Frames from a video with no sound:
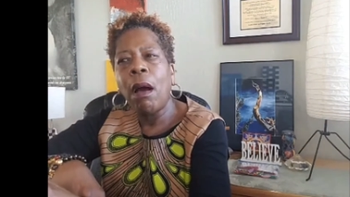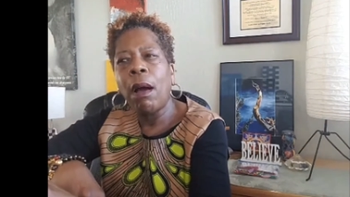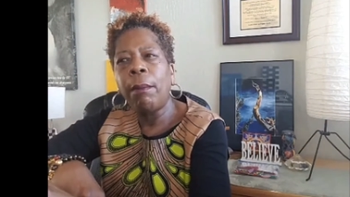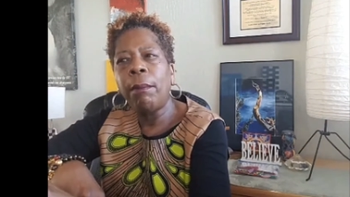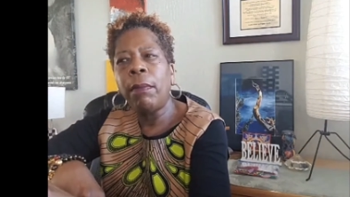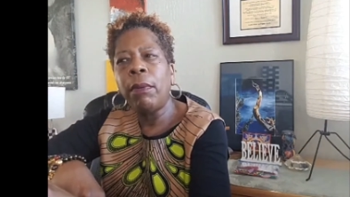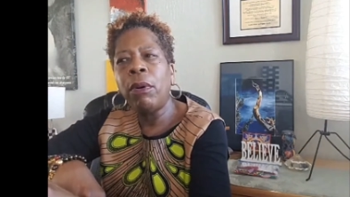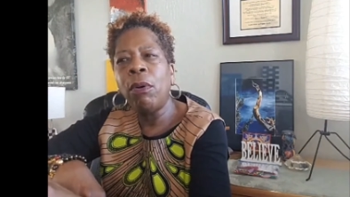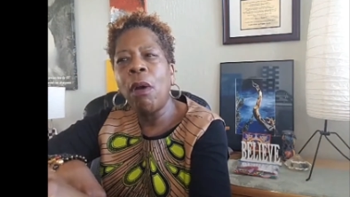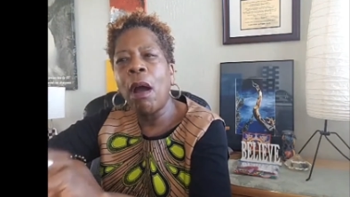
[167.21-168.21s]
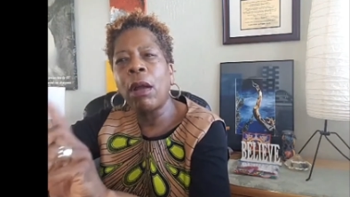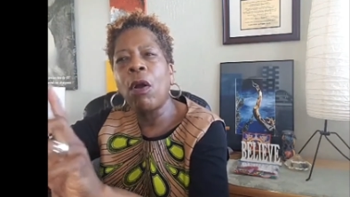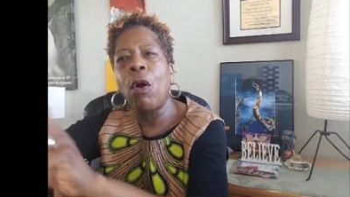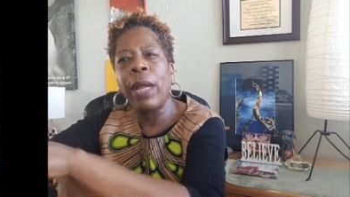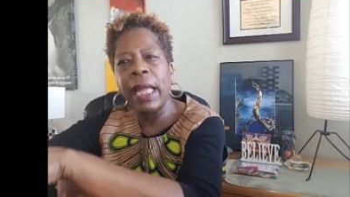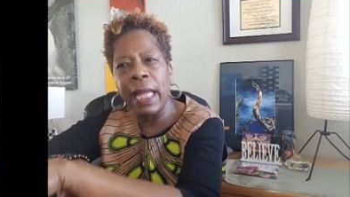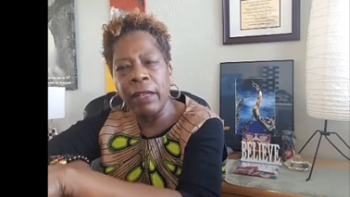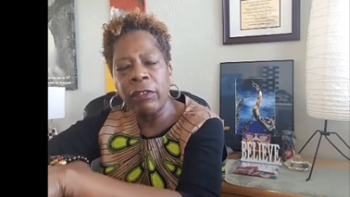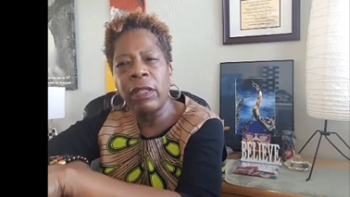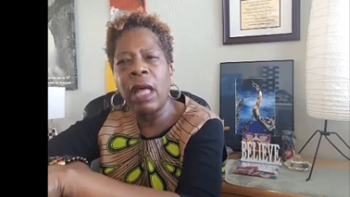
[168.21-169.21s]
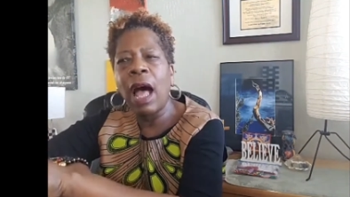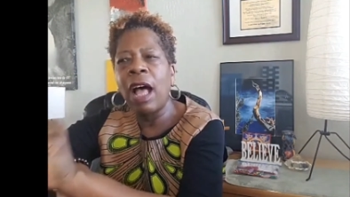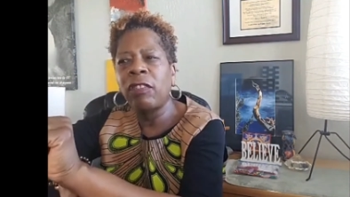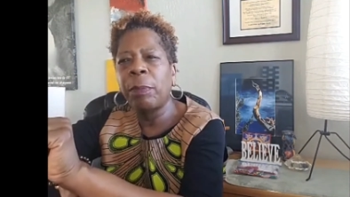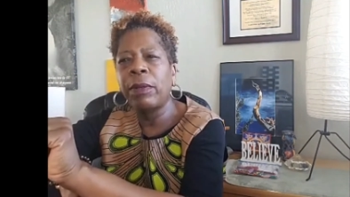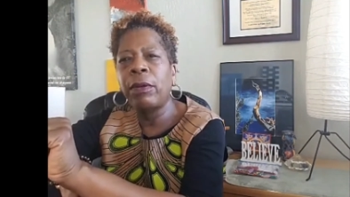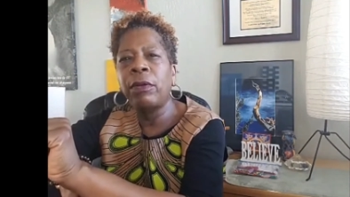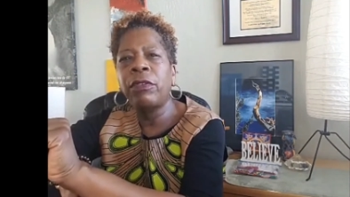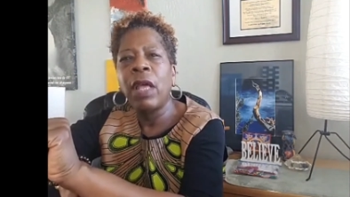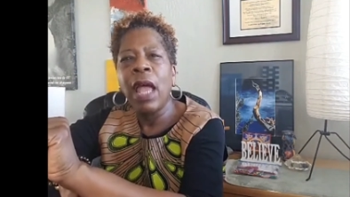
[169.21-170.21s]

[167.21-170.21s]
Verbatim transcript: Um, who are going into the hospitals,